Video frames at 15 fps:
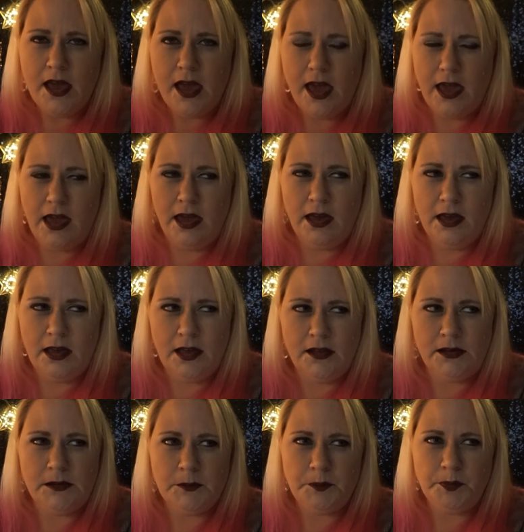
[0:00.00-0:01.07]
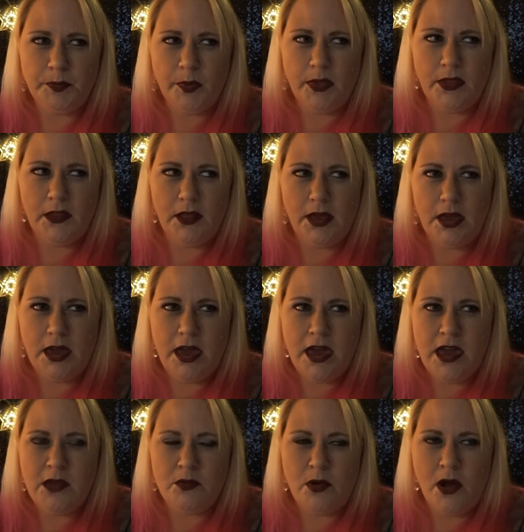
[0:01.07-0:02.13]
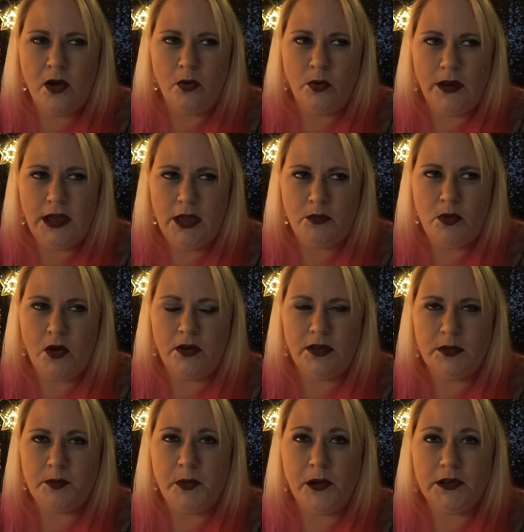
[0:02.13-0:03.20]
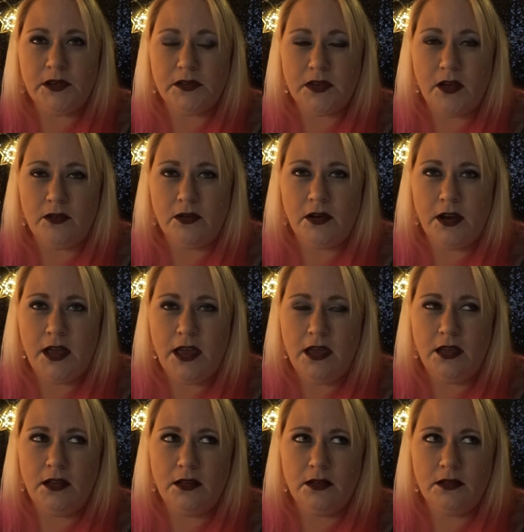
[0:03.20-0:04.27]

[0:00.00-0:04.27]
and when he wrote his book Discovery